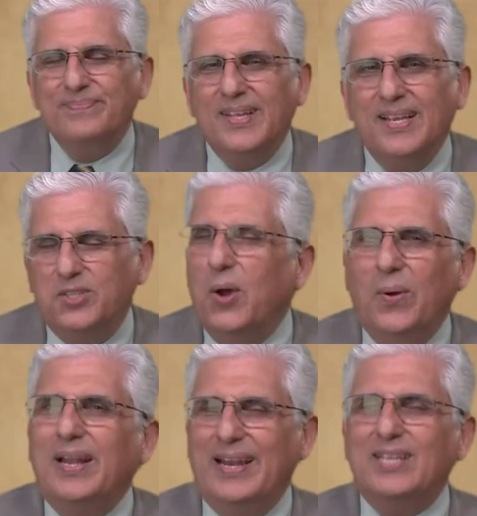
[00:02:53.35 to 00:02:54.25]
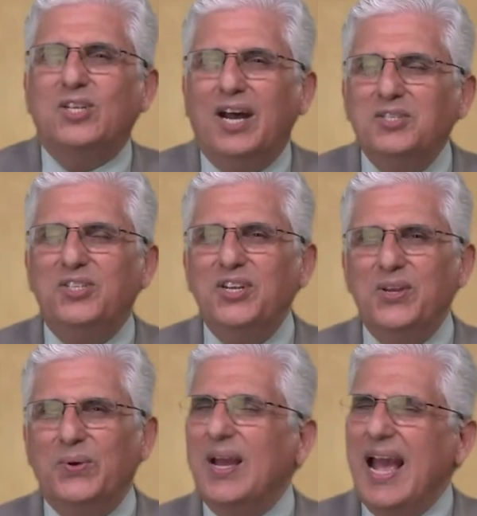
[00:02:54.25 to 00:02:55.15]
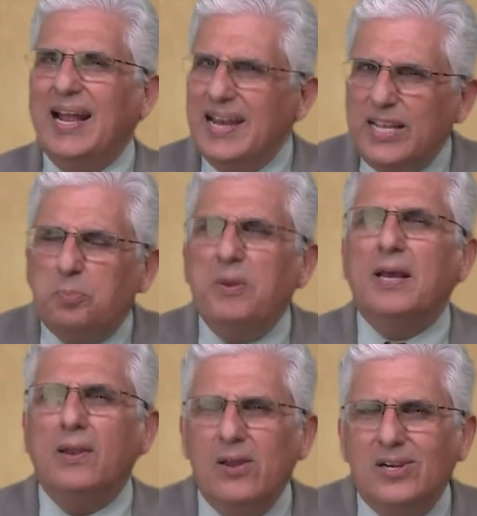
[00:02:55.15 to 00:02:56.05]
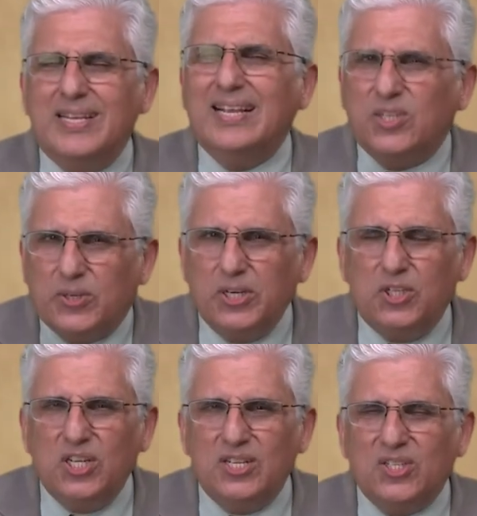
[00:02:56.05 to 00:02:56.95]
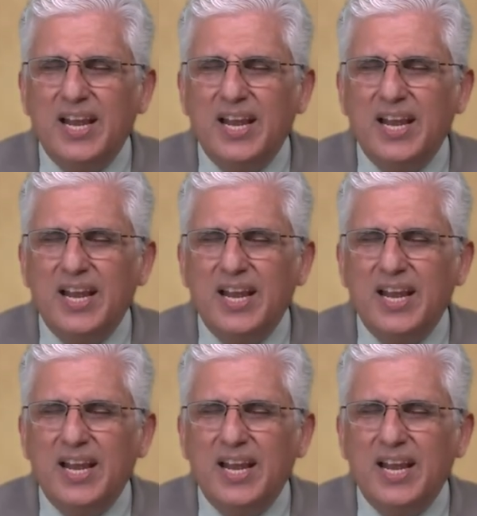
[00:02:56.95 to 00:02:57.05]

So let's continue. And let's be alert as Christians